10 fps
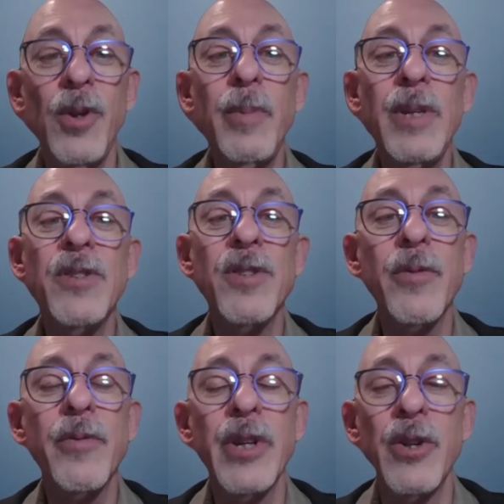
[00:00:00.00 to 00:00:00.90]
be
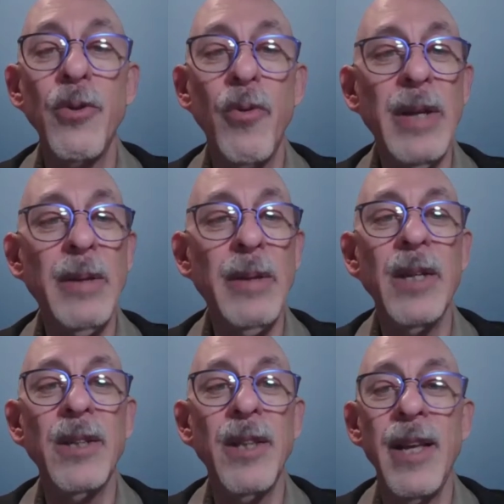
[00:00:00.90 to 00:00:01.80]
serving a great
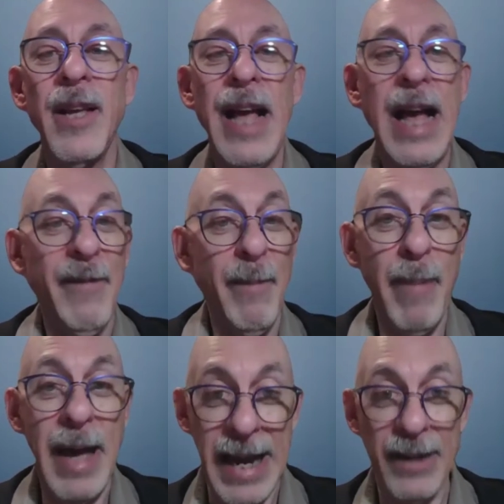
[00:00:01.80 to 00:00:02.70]
meal, have a
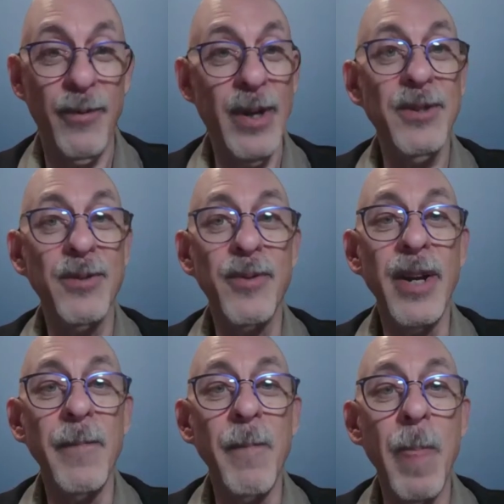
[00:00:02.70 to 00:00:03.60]
packed
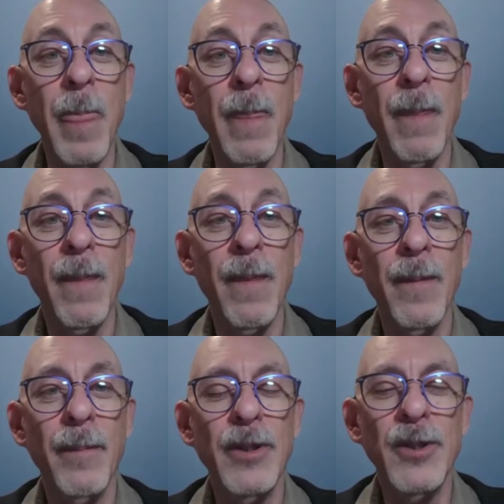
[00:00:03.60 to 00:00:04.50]
restaurant,
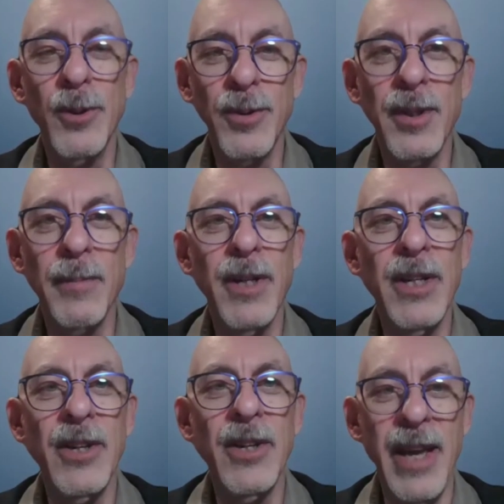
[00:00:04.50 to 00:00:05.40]
but you're losing money
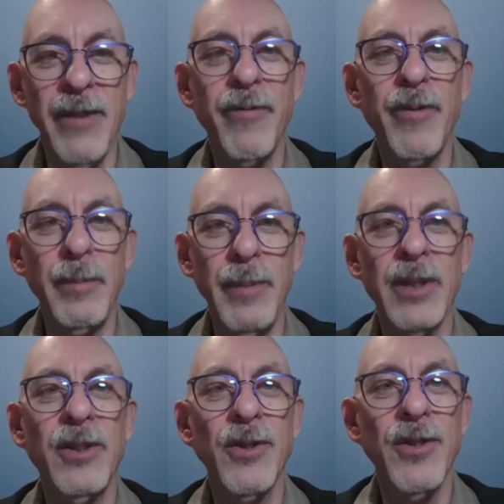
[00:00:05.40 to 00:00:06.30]
on every
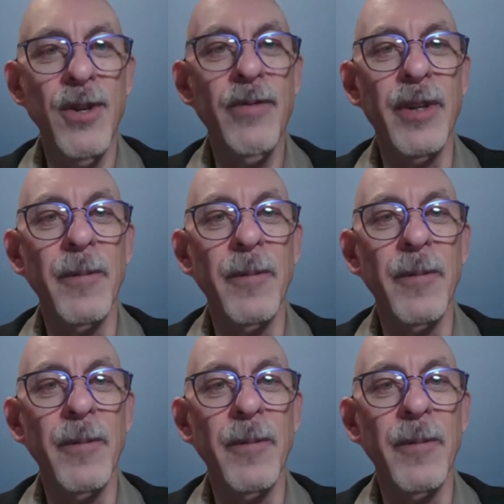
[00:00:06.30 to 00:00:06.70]
meal you're serving.